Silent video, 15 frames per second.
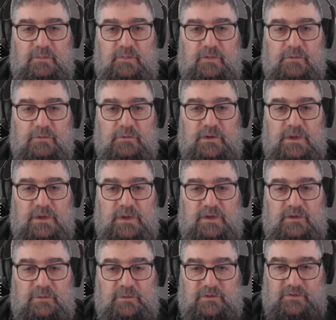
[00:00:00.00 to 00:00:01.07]
Bring that
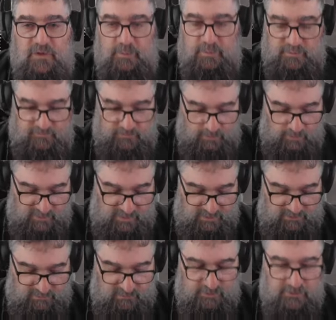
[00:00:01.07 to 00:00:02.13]
to a stop before we get
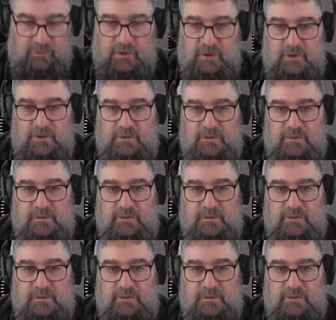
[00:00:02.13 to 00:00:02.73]
to the train.